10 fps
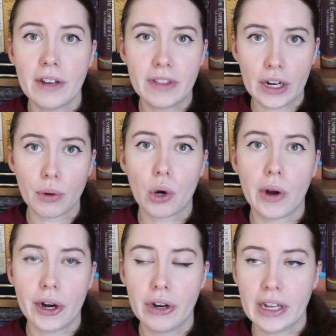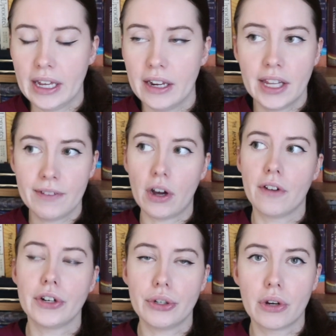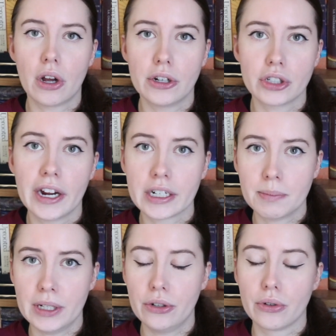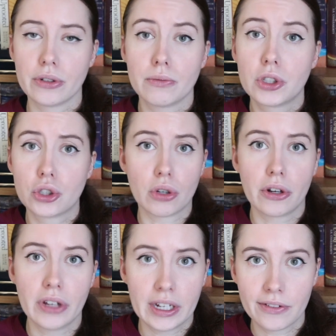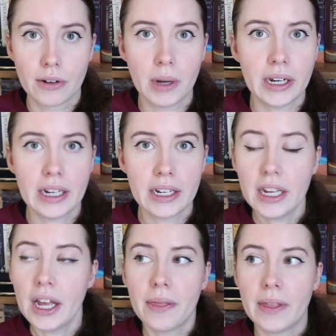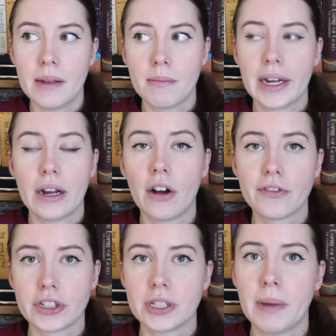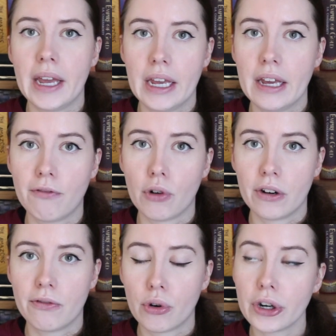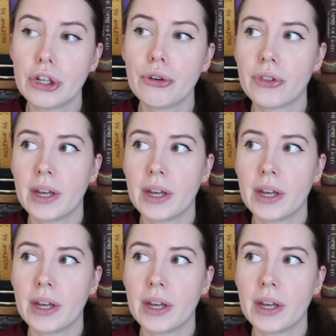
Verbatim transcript: If they are requiring it and they've offered you a contract but you're struggling for money, they might offer to pay it for you.